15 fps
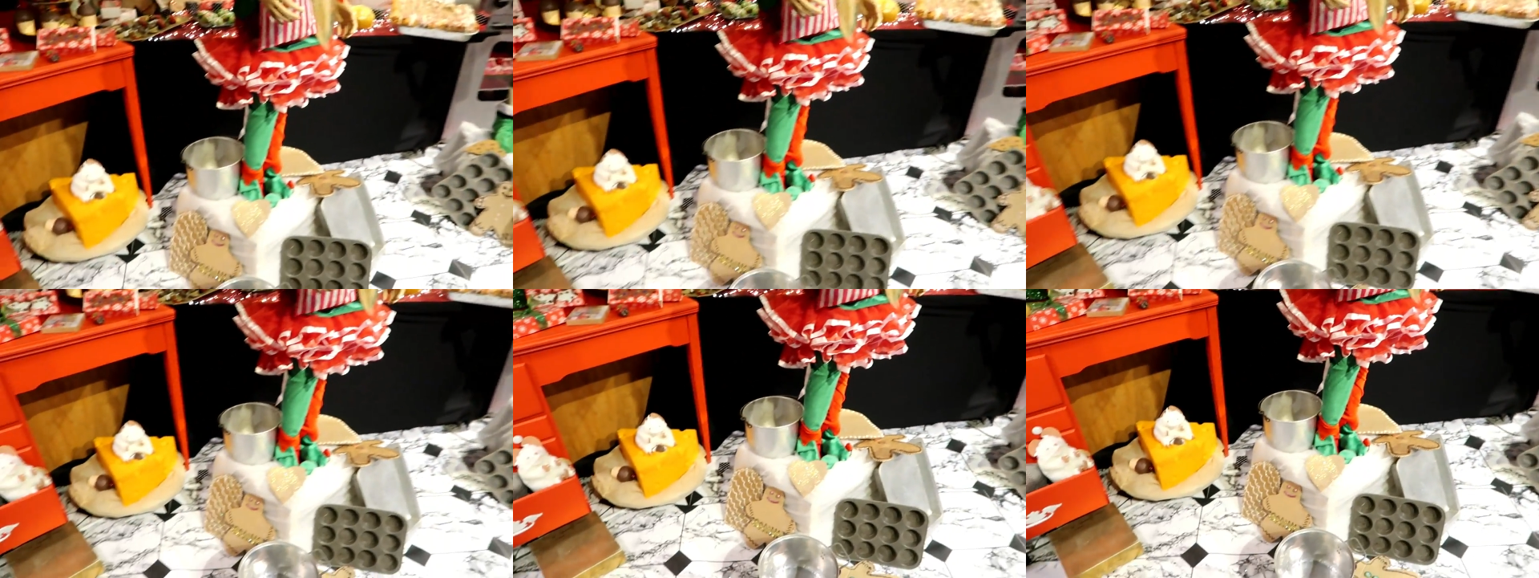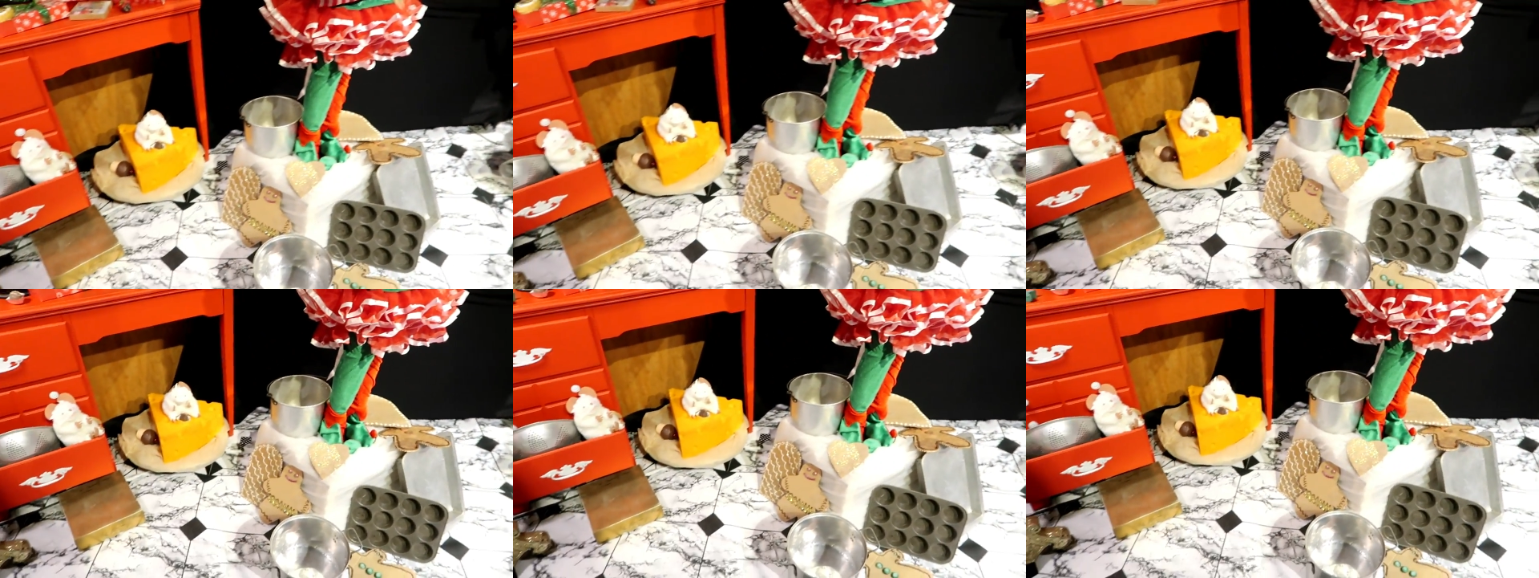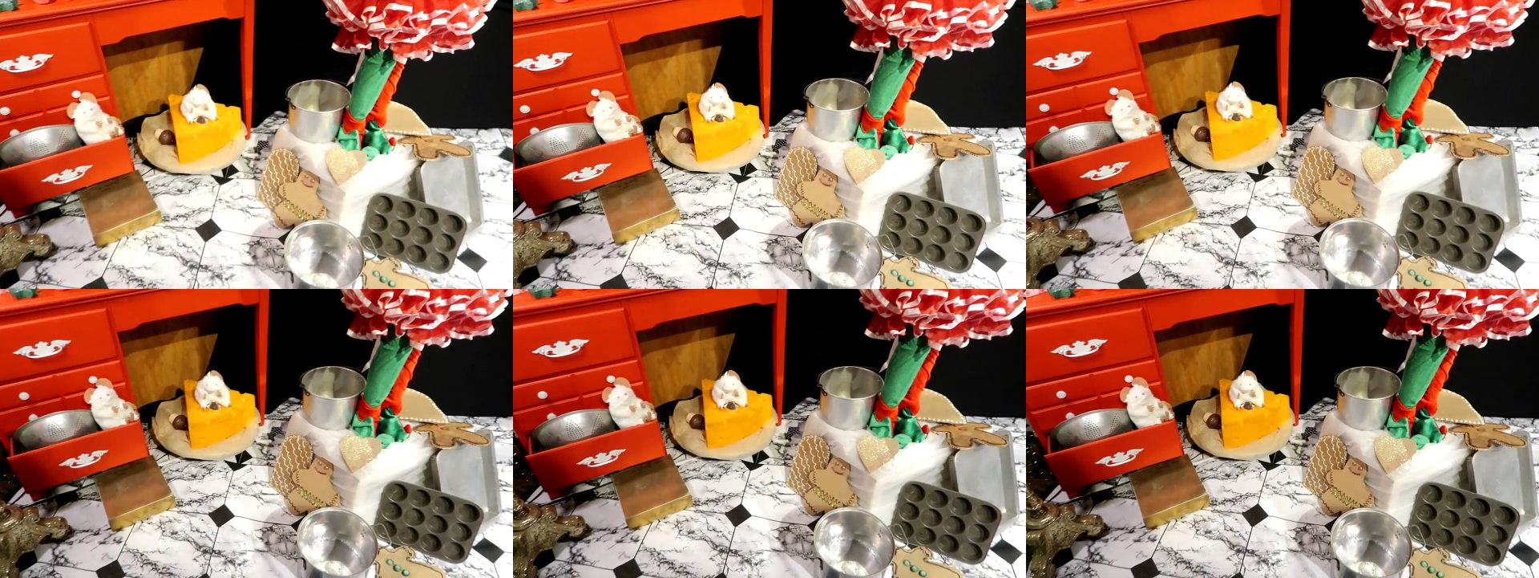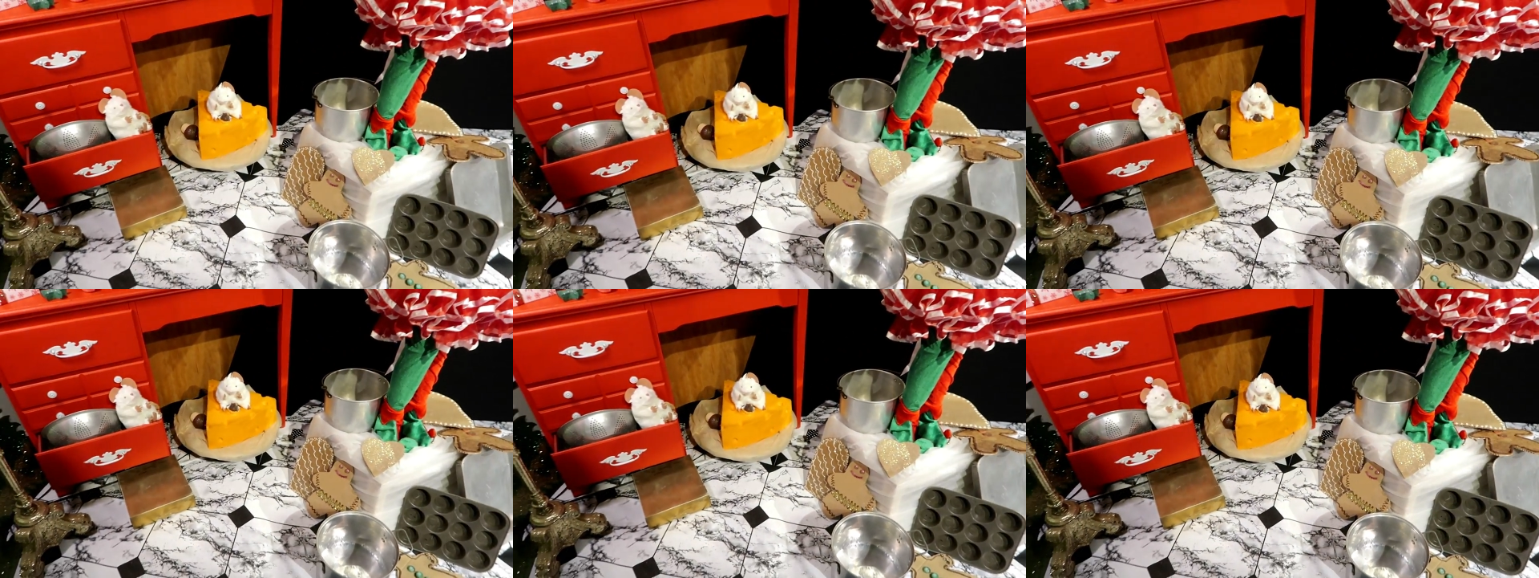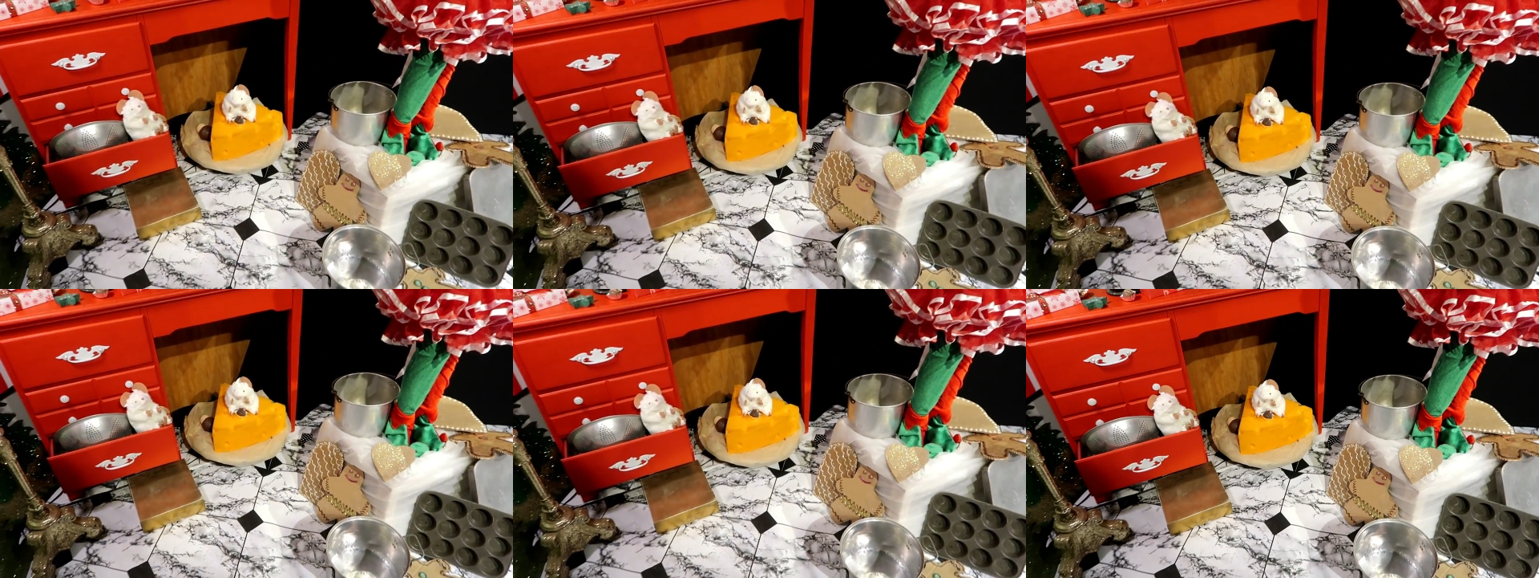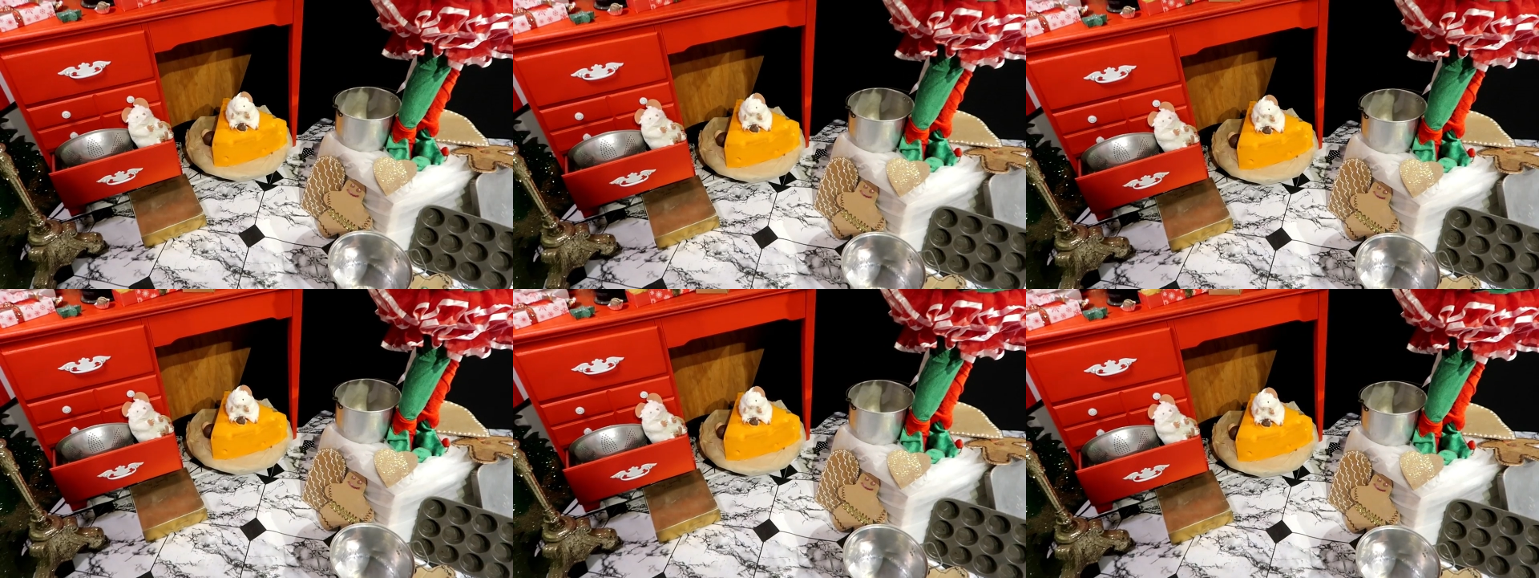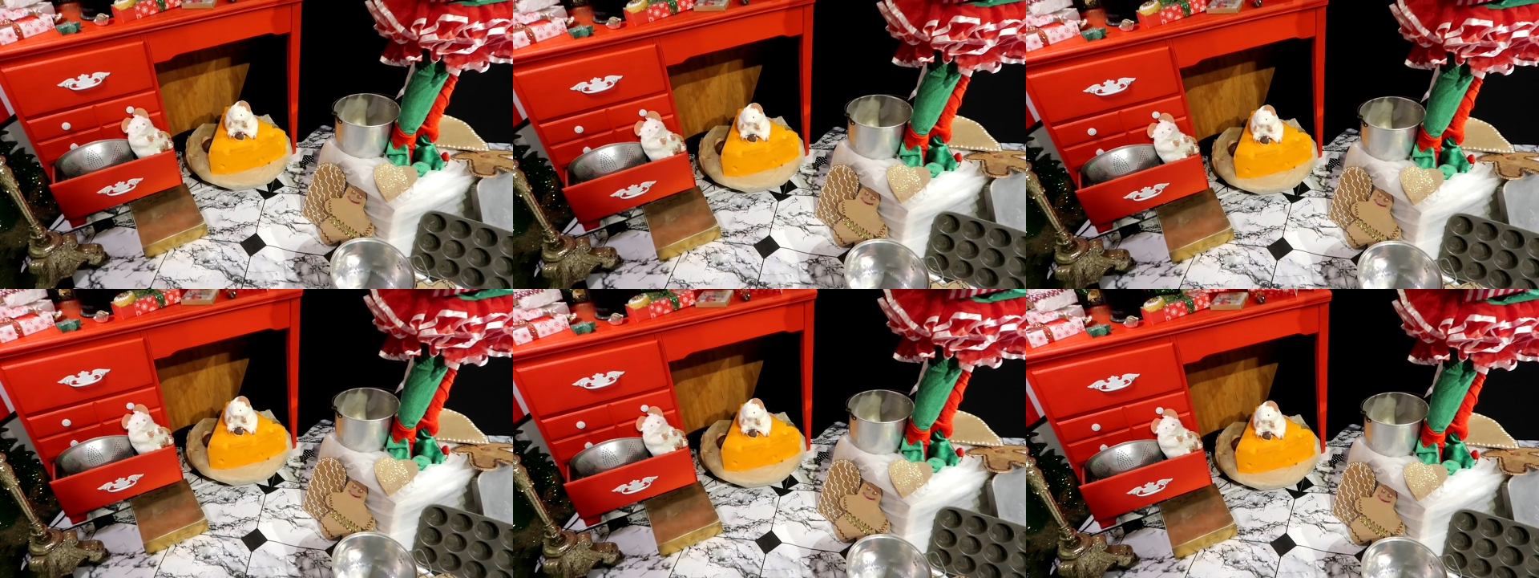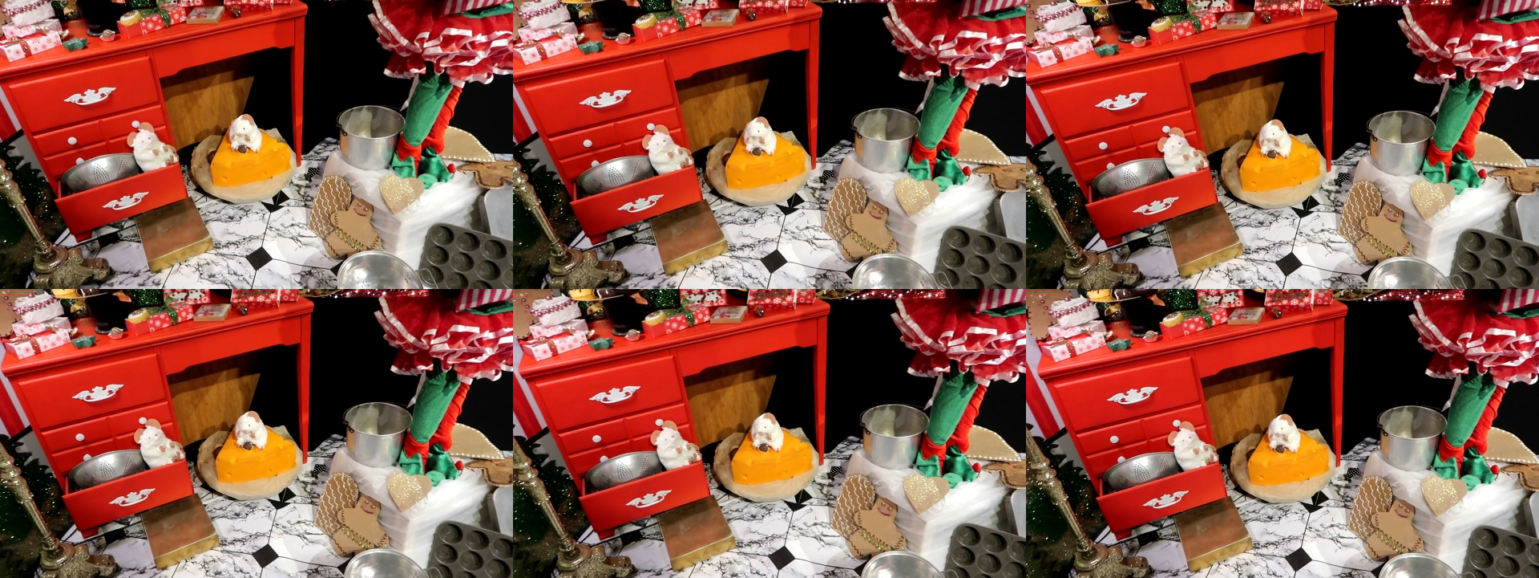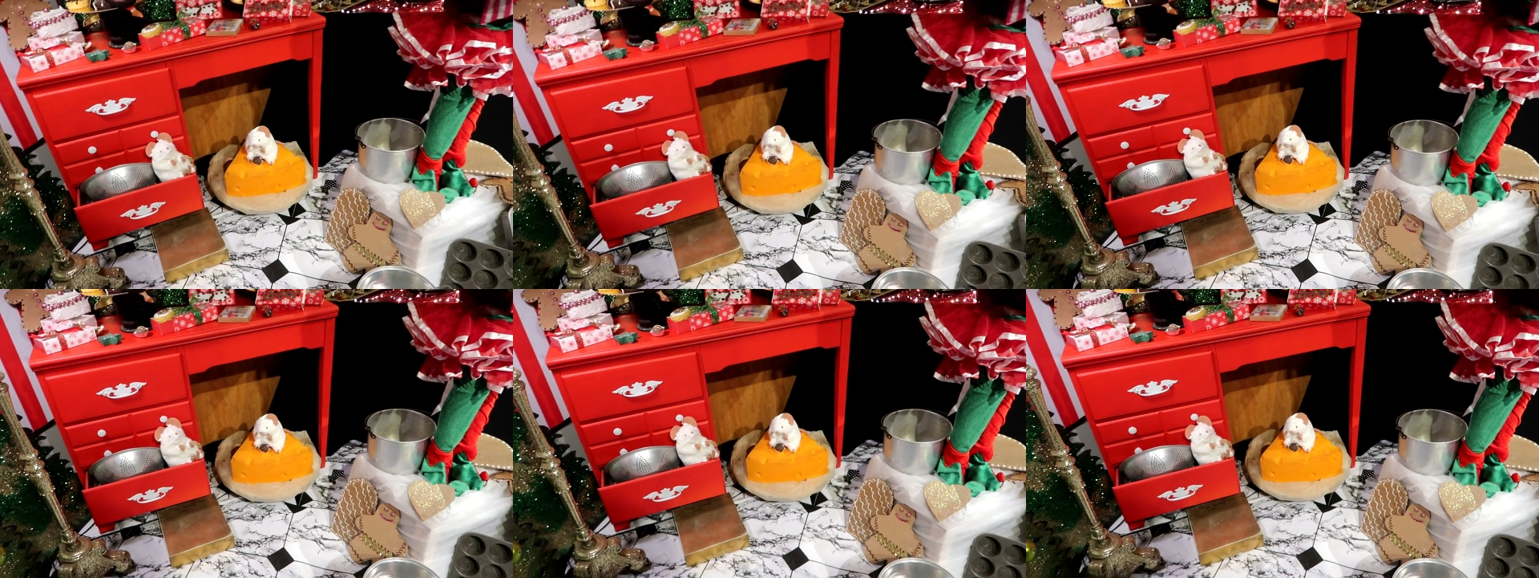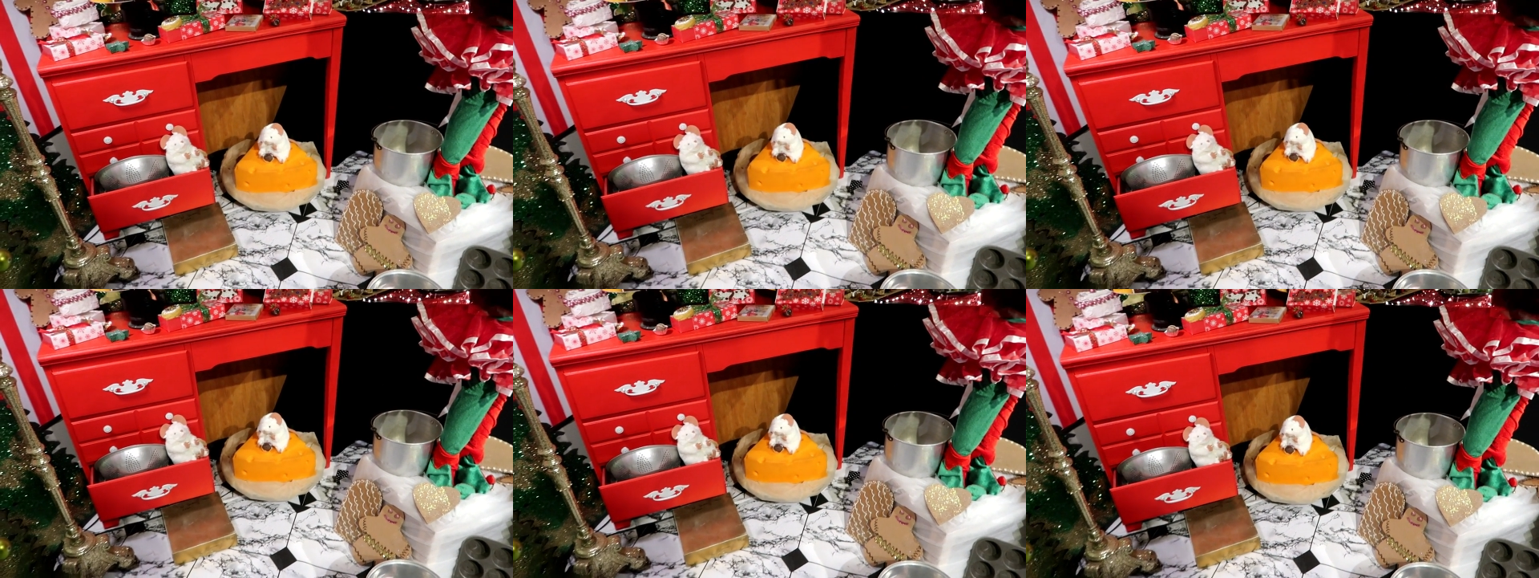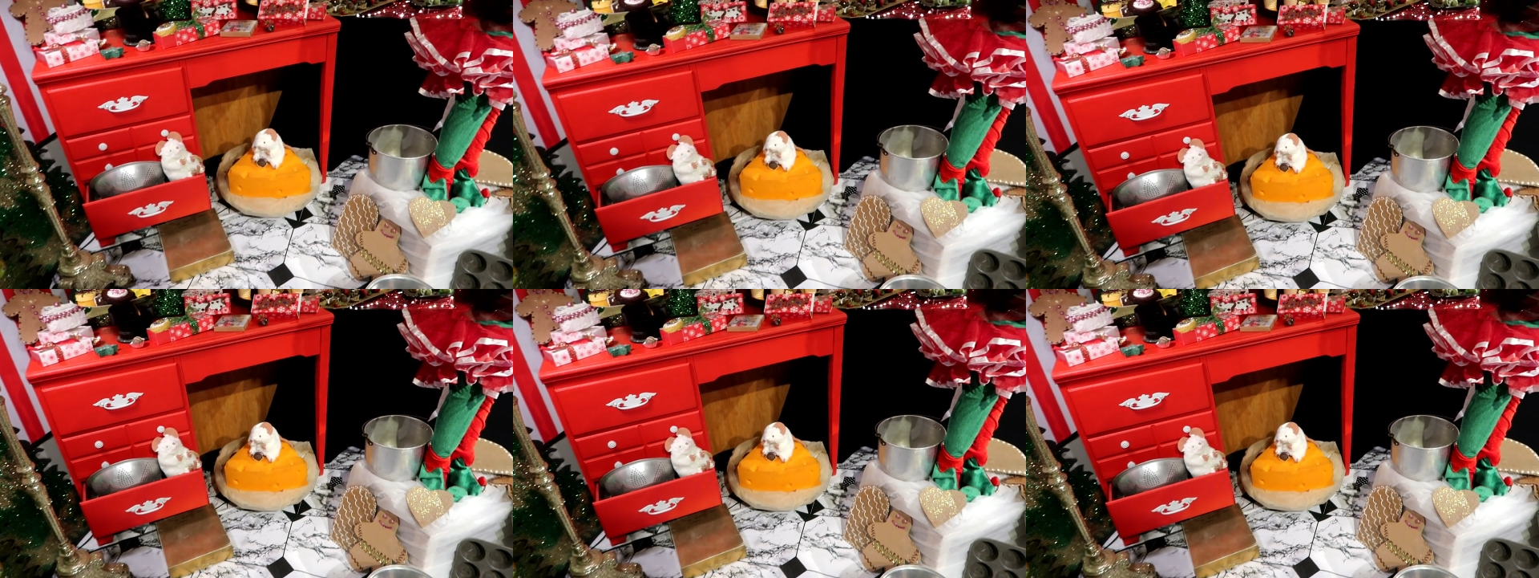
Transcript: [unreadable: no face in view]